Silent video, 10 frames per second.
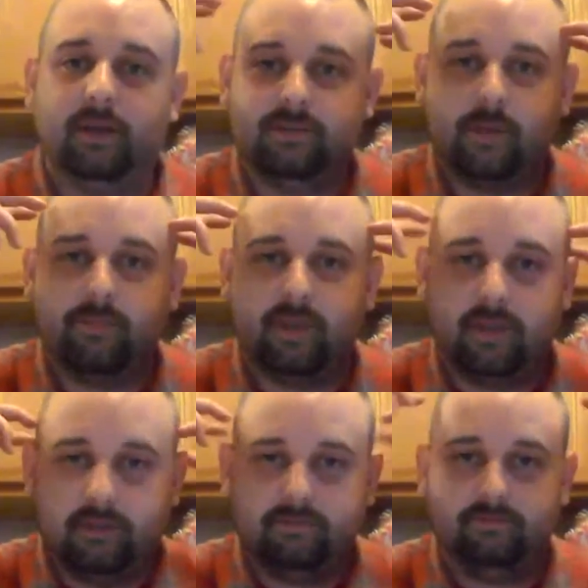
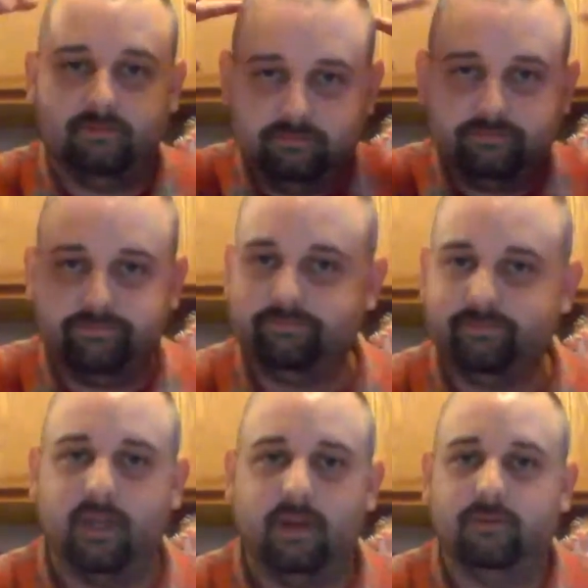something,
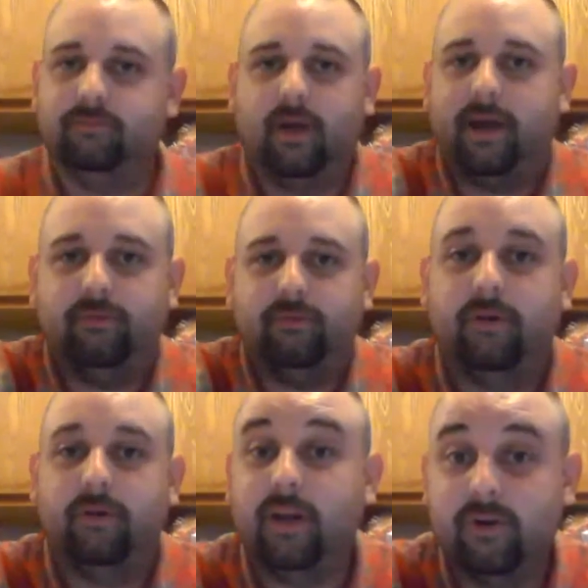I don't know.
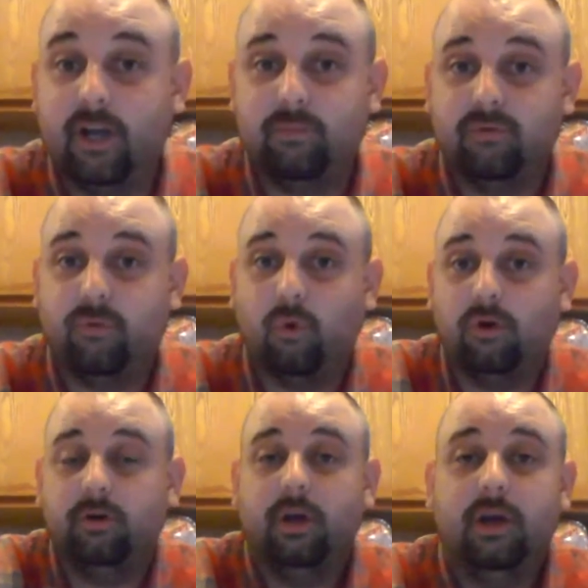I've never done it
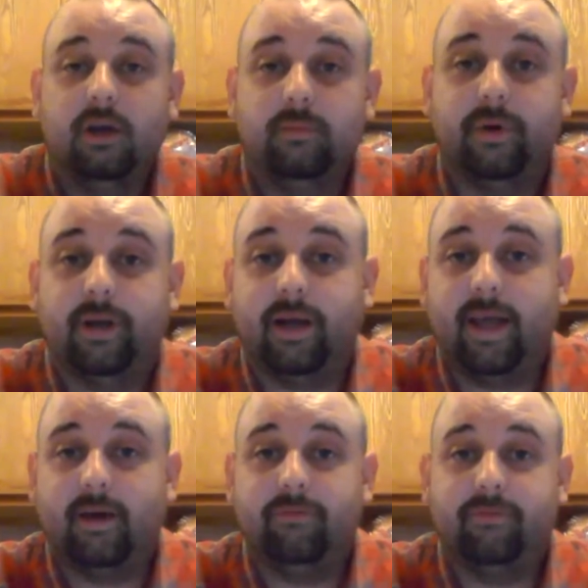before, but
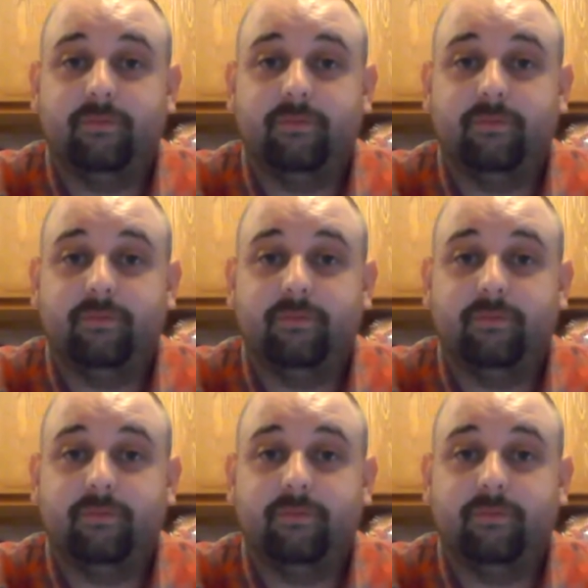I